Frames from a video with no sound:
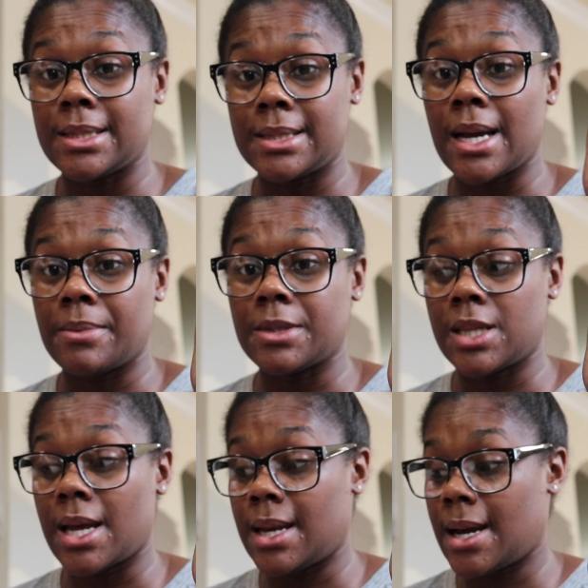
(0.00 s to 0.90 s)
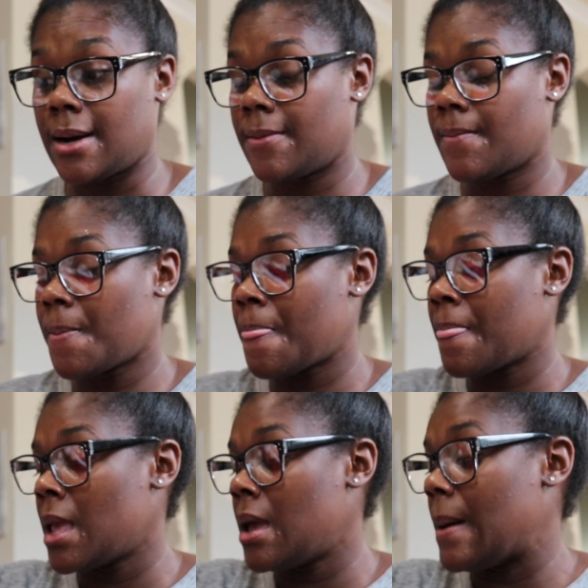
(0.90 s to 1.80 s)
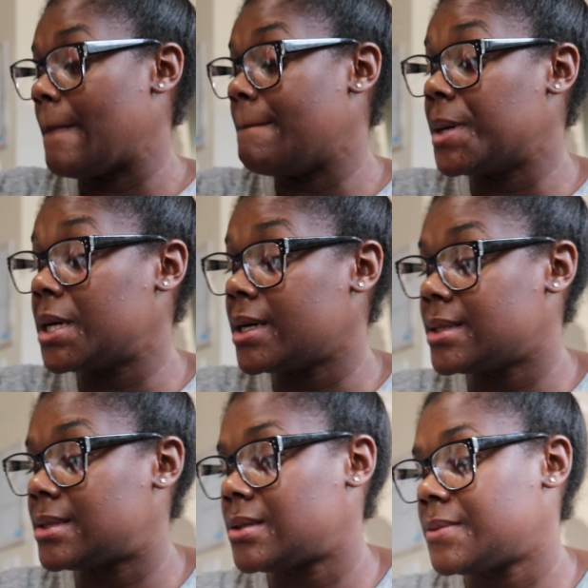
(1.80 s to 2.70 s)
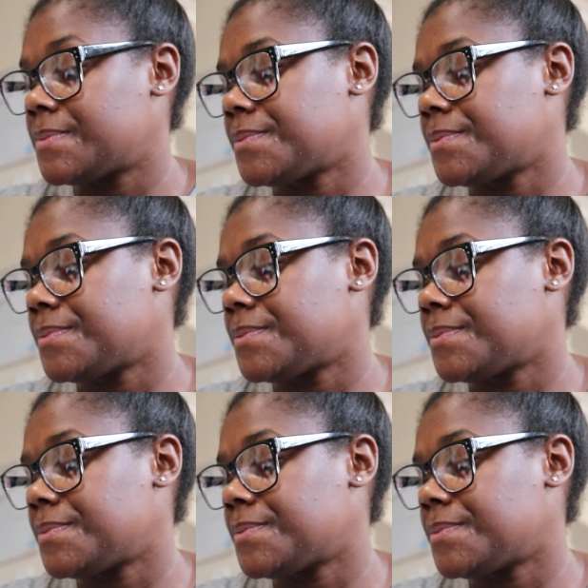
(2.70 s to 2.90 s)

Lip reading: establish that now. But